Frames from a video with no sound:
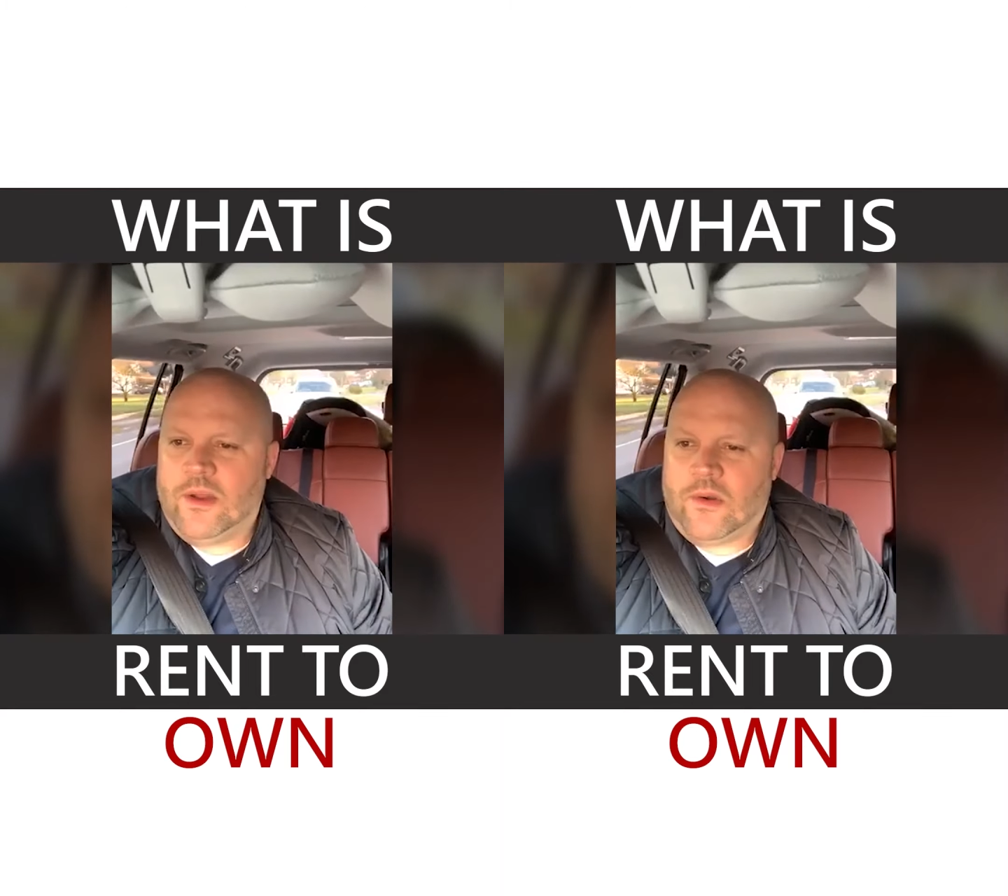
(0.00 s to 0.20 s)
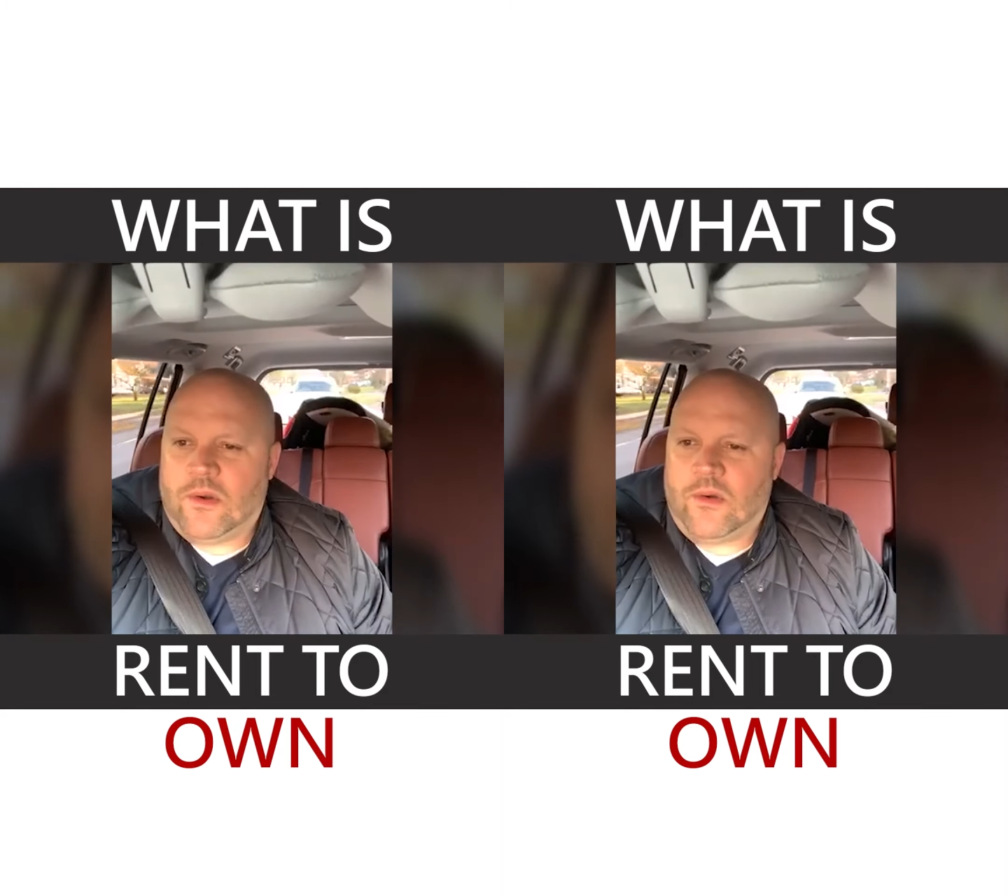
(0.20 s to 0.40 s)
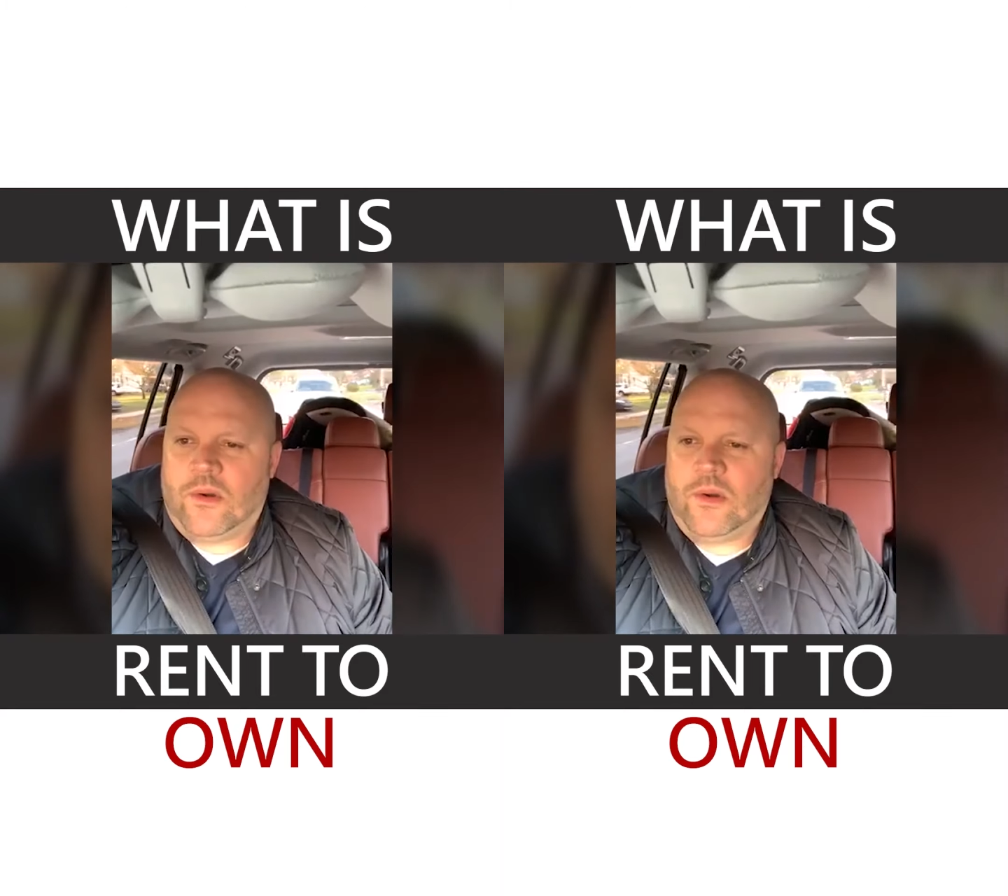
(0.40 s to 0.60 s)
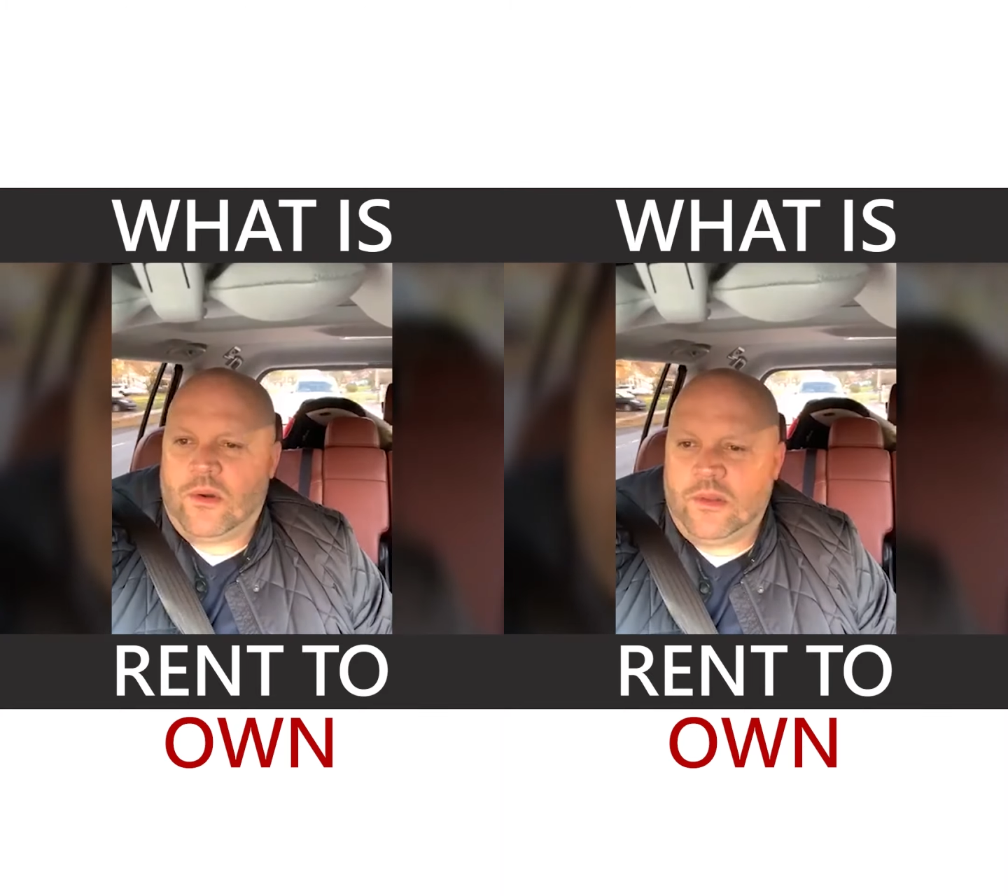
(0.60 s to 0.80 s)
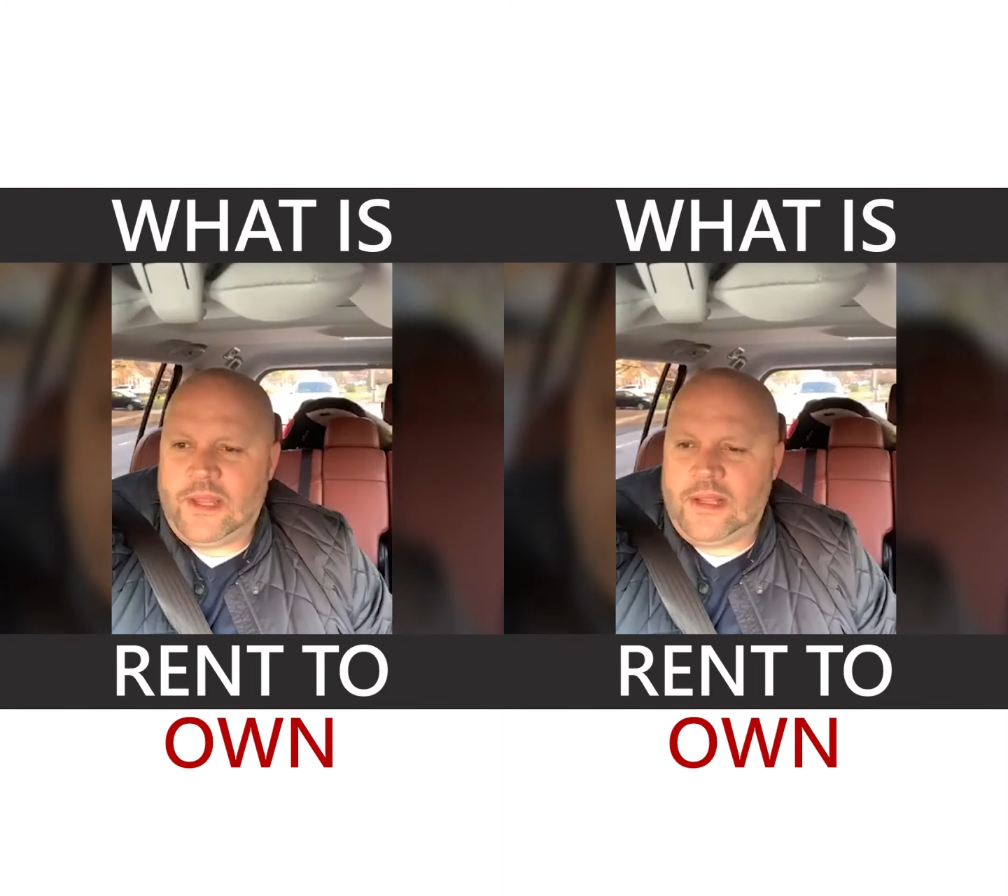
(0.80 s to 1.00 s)
or
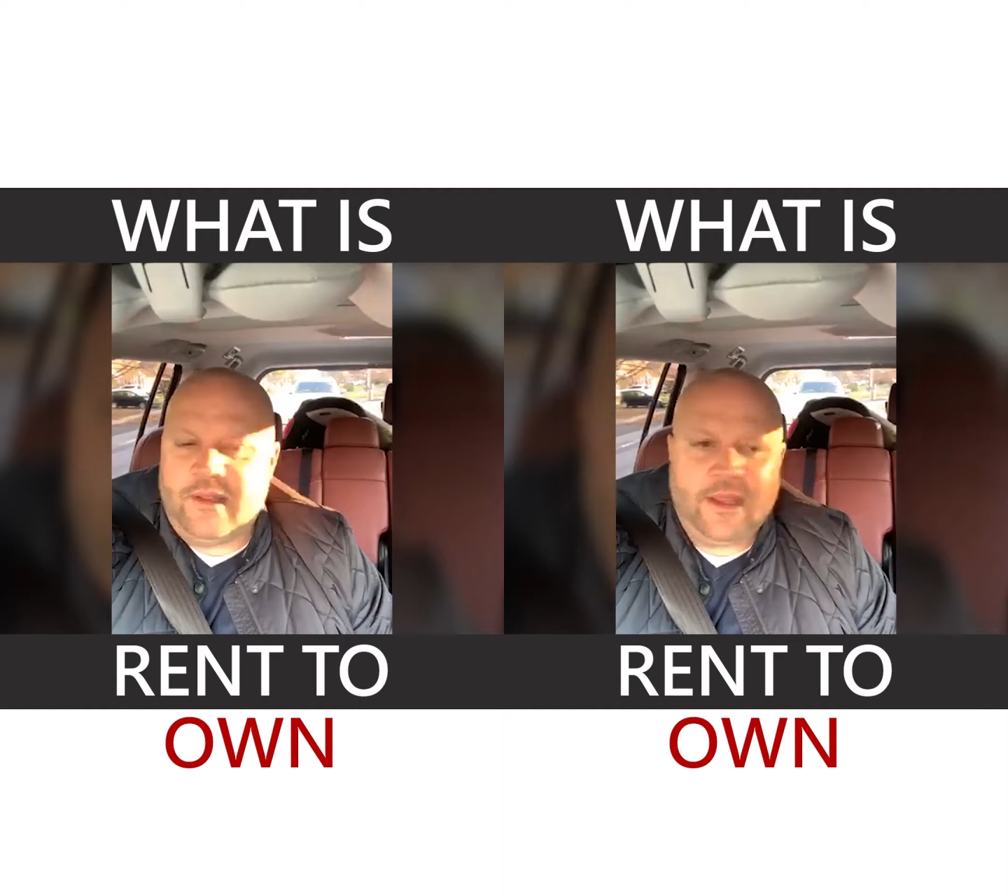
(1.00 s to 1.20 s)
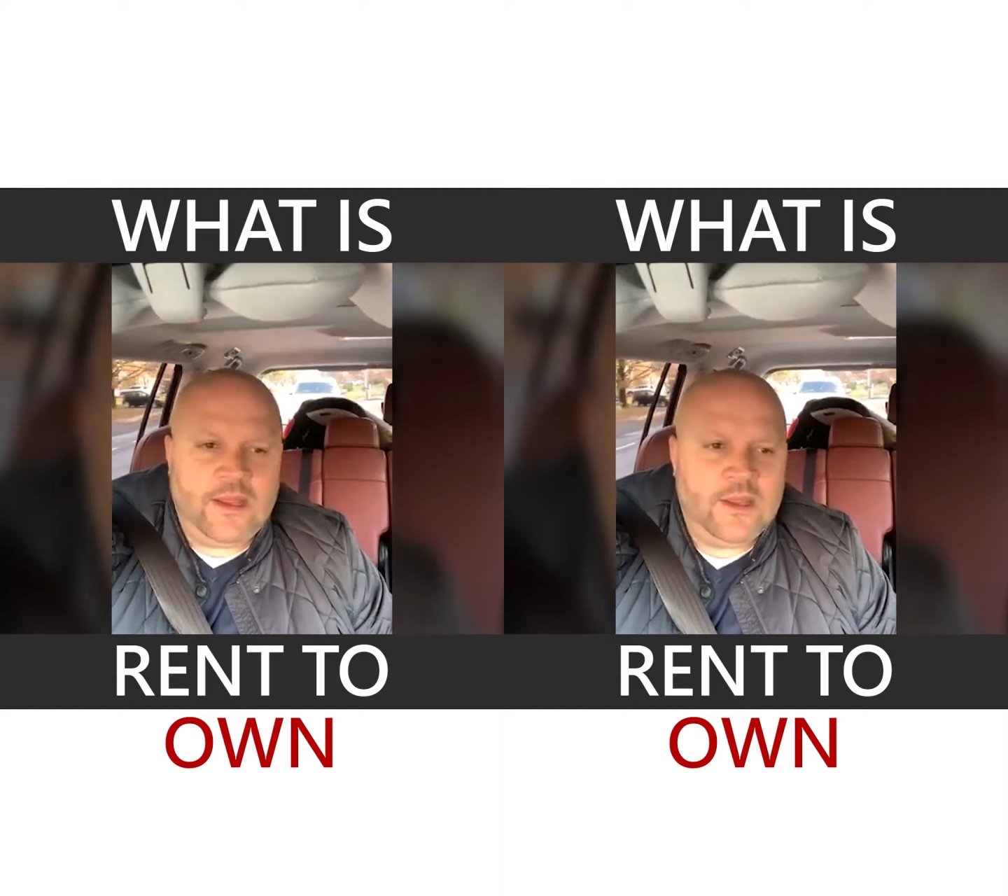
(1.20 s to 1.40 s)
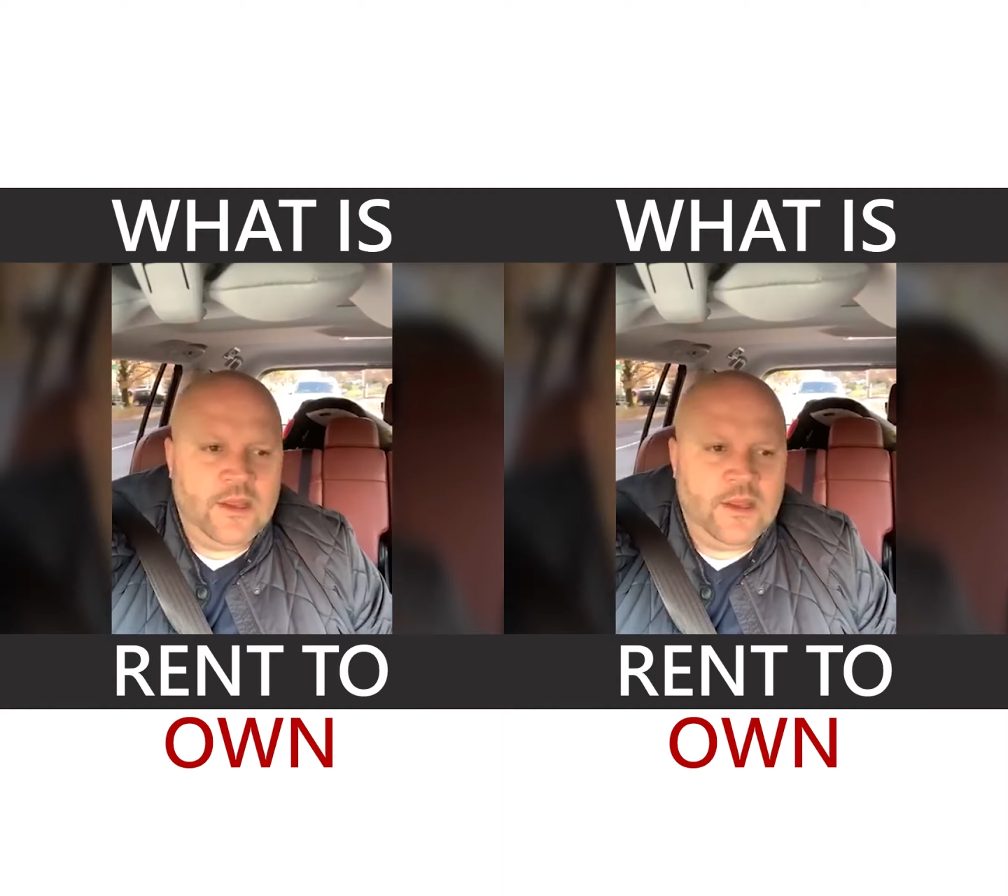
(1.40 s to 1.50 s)
legally